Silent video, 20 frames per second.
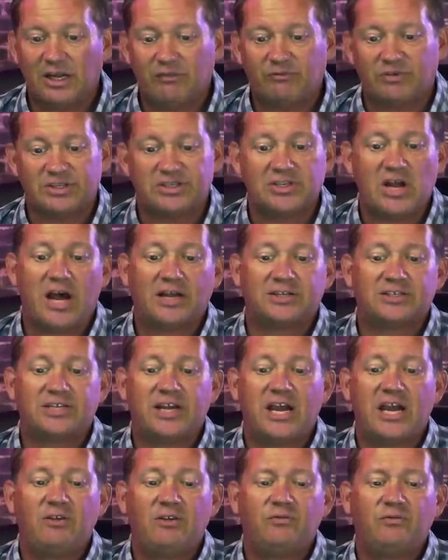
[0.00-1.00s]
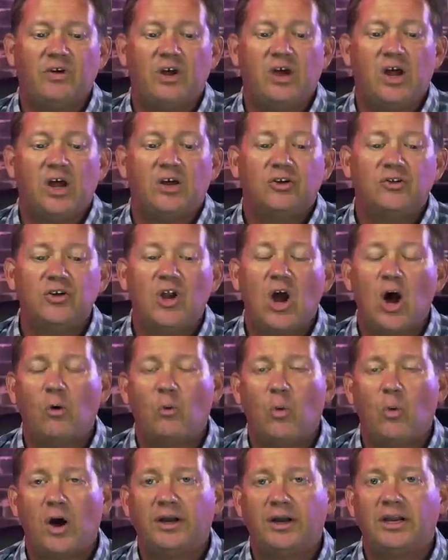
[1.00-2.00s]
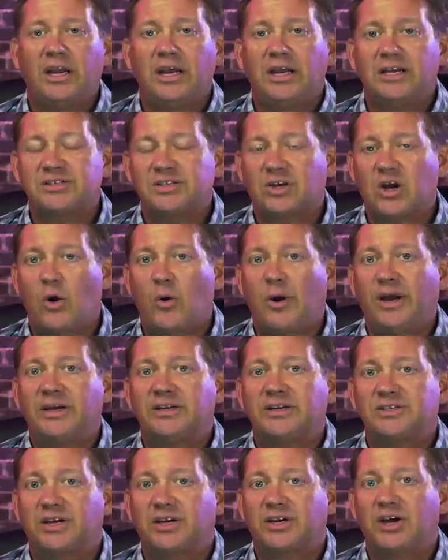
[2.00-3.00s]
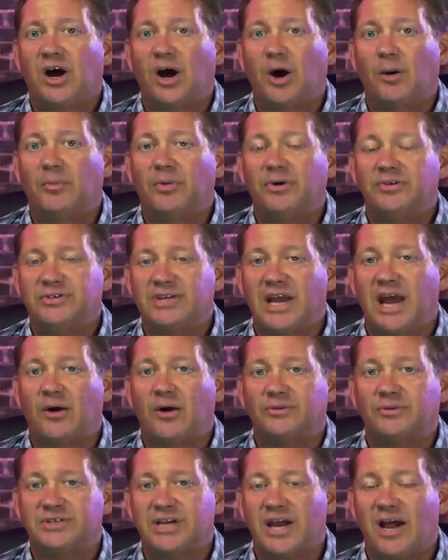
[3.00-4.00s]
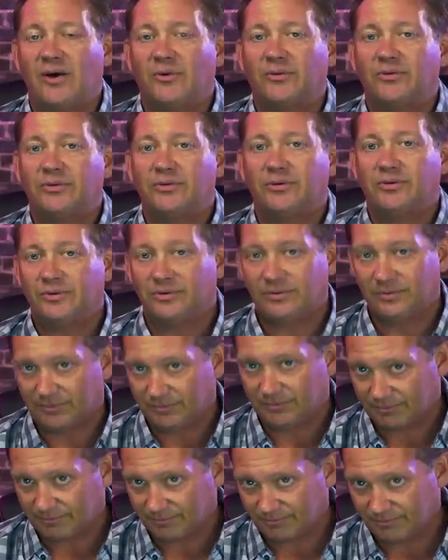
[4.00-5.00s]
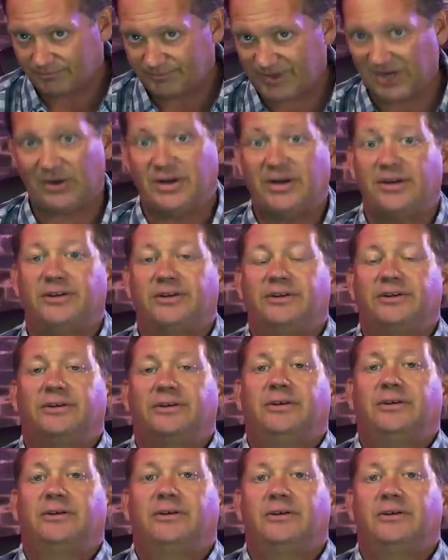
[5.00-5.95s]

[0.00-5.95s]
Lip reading: If it's not safe, no one is going to come downtown, period.